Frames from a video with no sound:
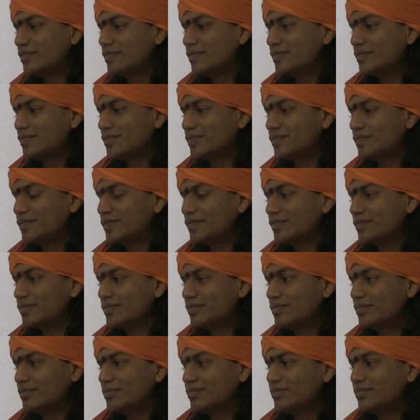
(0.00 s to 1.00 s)

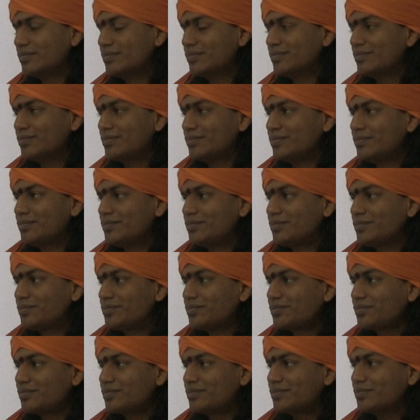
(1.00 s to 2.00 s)

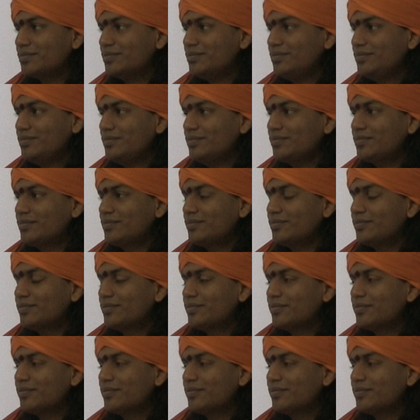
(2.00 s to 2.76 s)
No one is speaking in this clip.